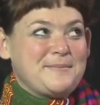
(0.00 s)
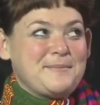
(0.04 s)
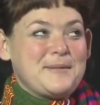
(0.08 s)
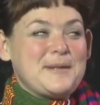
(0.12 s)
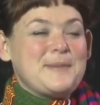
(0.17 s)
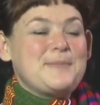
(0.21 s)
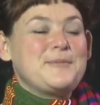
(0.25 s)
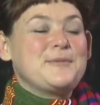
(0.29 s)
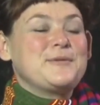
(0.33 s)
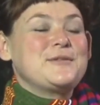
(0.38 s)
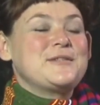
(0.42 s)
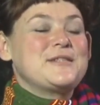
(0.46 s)

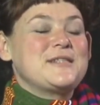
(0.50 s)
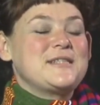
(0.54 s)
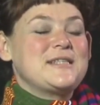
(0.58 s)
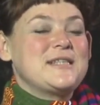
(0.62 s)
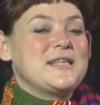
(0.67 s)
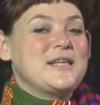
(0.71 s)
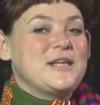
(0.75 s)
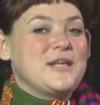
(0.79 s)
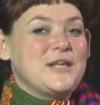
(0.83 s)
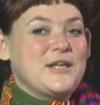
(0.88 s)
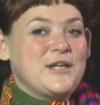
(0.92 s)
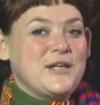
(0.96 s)
People
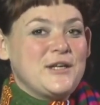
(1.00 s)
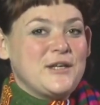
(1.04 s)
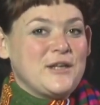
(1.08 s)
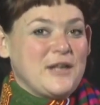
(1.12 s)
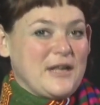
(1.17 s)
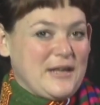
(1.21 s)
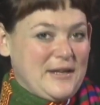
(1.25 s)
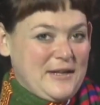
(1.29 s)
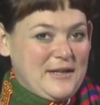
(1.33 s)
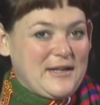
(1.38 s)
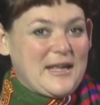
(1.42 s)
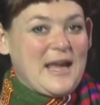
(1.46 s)

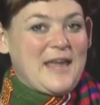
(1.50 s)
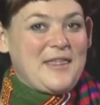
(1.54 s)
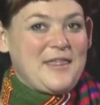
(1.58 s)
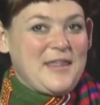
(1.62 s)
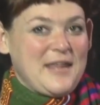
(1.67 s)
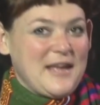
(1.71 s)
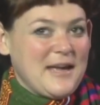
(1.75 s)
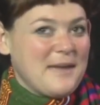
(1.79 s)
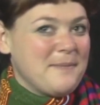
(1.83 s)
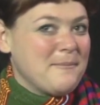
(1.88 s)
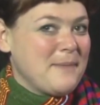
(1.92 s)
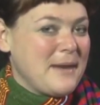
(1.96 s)
still. I
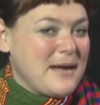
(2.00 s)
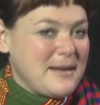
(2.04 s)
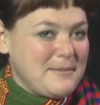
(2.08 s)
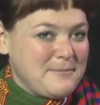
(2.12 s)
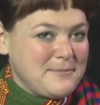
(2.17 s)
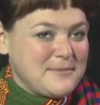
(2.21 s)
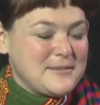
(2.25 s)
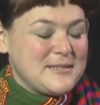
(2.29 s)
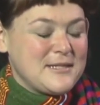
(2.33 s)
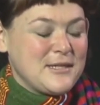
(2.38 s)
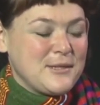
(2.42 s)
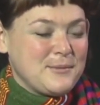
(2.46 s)
think it
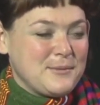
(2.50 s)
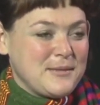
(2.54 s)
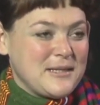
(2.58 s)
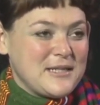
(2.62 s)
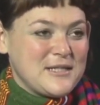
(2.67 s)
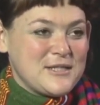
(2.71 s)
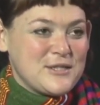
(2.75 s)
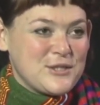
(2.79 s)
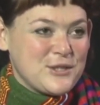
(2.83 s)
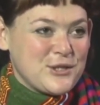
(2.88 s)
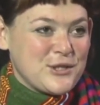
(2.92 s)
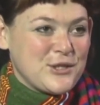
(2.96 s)
might still be
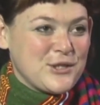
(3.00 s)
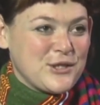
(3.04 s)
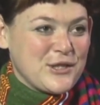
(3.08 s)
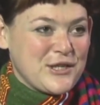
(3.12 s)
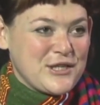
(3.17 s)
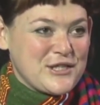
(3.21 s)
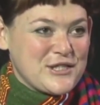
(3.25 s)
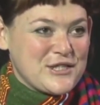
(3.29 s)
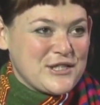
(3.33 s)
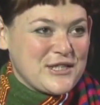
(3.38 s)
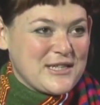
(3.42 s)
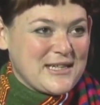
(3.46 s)
in
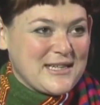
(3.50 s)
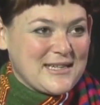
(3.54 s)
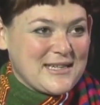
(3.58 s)
circulation,